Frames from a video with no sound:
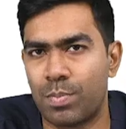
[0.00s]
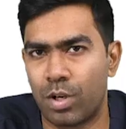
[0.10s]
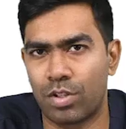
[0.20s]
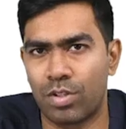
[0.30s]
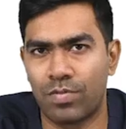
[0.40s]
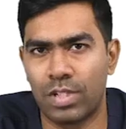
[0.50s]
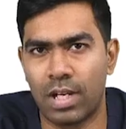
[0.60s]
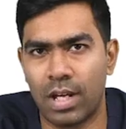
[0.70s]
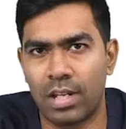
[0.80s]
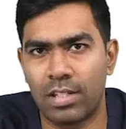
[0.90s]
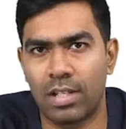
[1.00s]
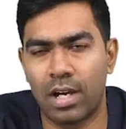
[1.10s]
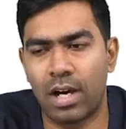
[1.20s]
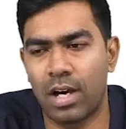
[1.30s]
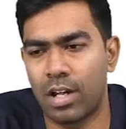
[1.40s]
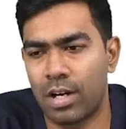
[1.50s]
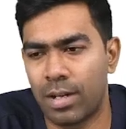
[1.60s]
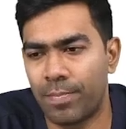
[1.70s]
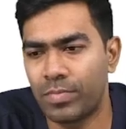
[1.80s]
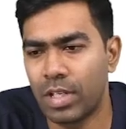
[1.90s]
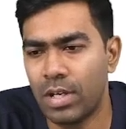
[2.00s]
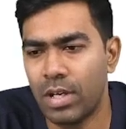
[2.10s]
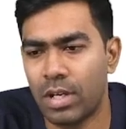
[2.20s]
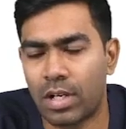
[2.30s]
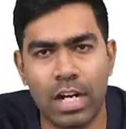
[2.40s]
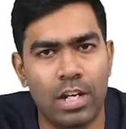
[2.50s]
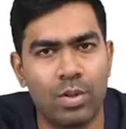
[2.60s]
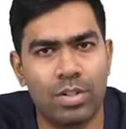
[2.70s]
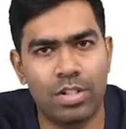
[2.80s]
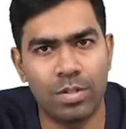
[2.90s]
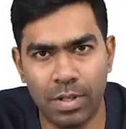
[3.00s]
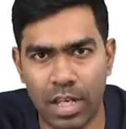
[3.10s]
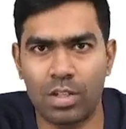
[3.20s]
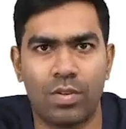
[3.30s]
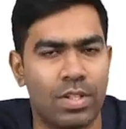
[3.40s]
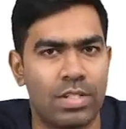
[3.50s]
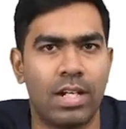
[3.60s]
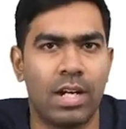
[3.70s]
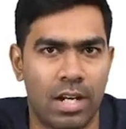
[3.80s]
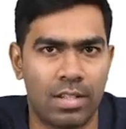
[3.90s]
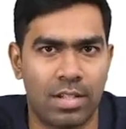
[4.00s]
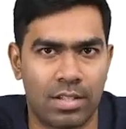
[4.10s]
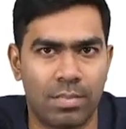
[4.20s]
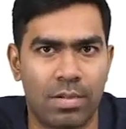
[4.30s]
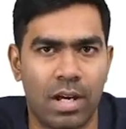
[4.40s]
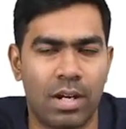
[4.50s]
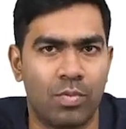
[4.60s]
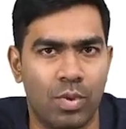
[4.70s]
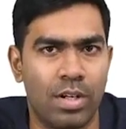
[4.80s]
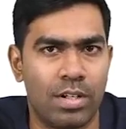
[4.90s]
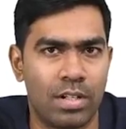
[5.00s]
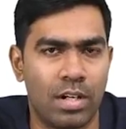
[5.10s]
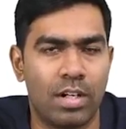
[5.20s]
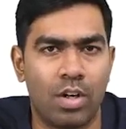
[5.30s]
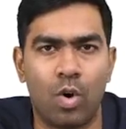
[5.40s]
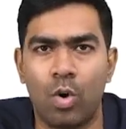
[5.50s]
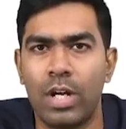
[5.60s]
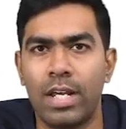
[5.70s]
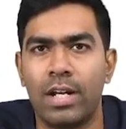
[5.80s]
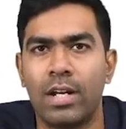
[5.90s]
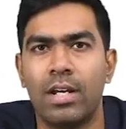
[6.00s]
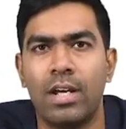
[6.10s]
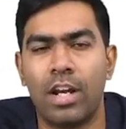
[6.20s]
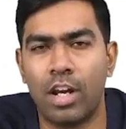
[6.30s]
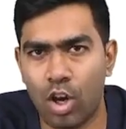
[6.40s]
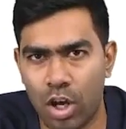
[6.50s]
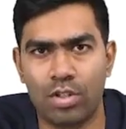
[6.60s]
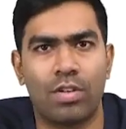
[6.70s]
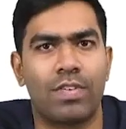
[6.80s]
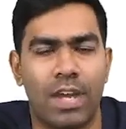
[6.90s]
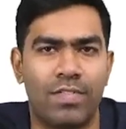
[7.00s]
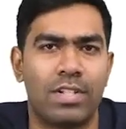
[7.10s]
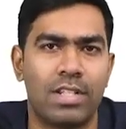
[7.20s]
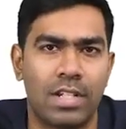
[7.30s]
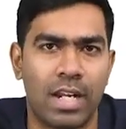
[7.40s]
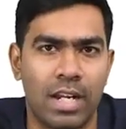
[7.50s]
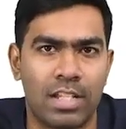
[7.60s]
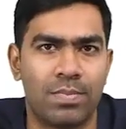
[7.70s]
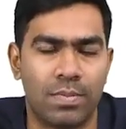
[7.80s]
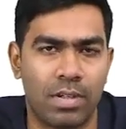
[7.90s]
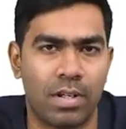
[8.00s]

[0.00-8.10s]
production of GnRH or continuous stimulation of the GnRH receptor will result only in loss of FSH and LH